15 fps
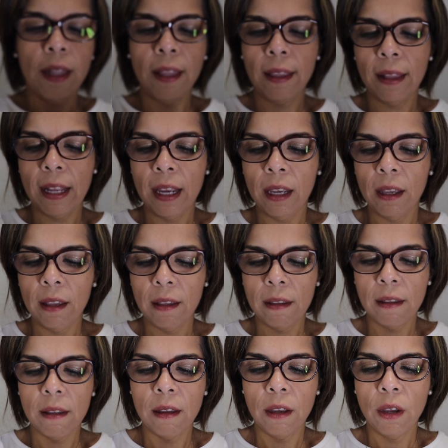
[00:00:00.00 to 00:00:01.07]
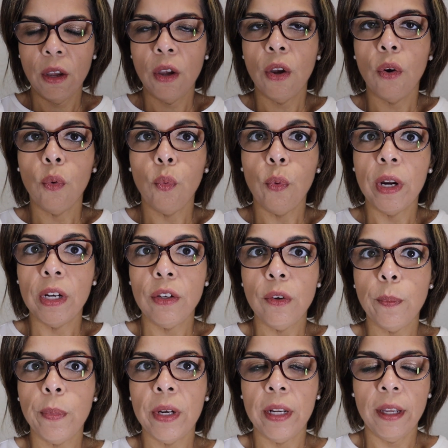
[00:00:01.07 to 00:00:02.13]
and stays where you
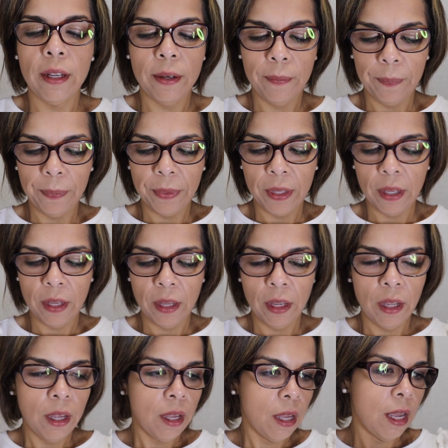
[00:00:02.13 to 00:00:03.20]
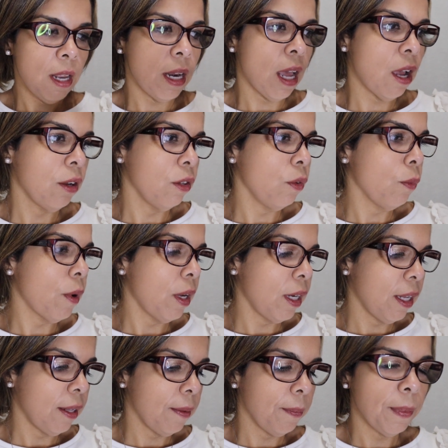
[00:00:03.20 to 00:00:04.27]
put it and how you
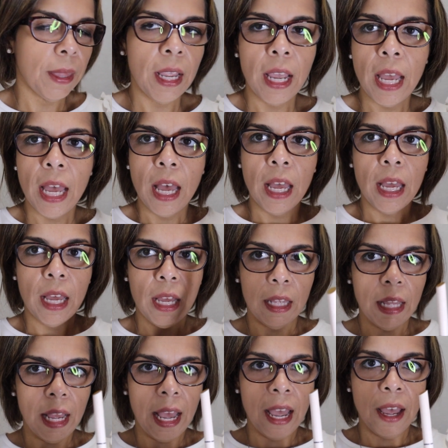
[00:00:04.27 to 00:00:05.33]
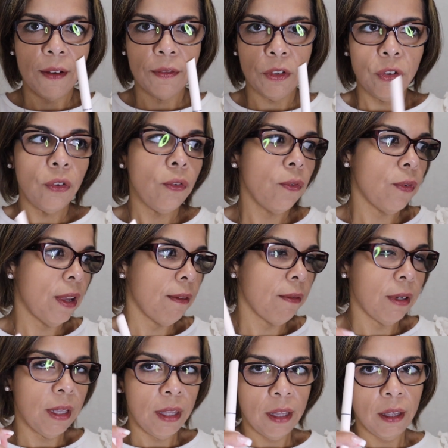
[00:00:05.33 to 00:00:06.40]
want it. I have two
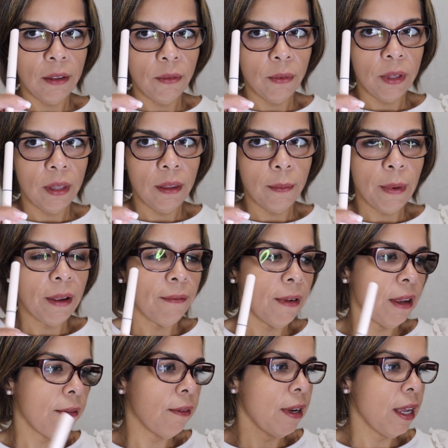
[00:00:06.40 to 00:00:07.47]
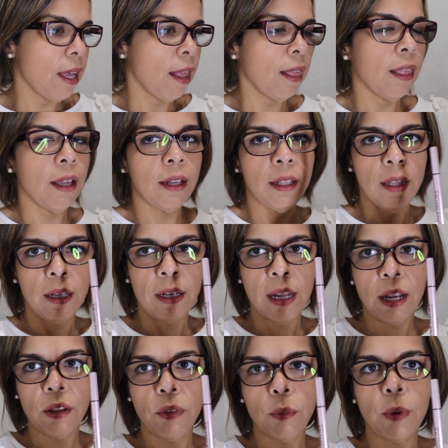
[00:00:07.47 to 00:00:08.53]
favorites. This one's my favorite, and then the
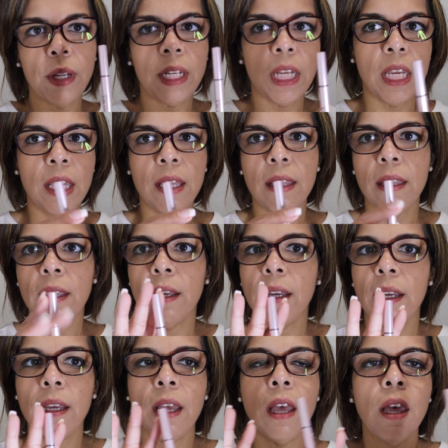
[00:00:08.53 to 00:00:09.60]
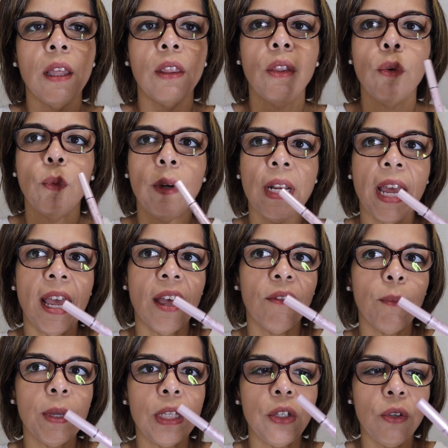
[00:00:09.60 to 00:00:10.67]
next one is like the one I
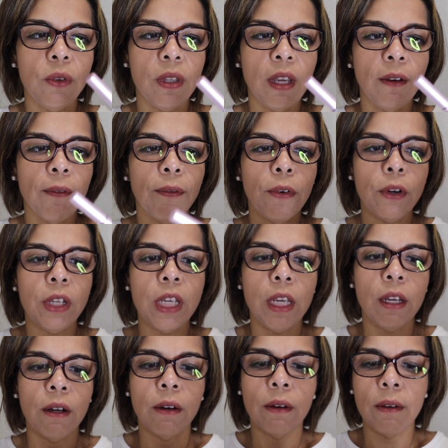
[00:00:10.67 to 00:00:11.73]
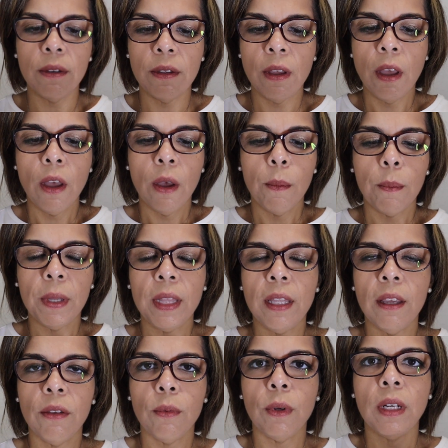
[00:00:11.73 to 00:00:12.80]
have been using for years. But
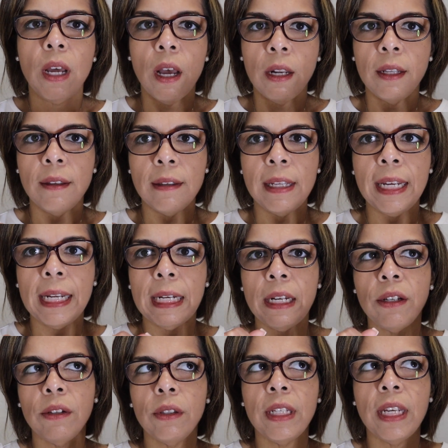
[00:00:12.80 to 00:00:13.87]
this one, honestly, and I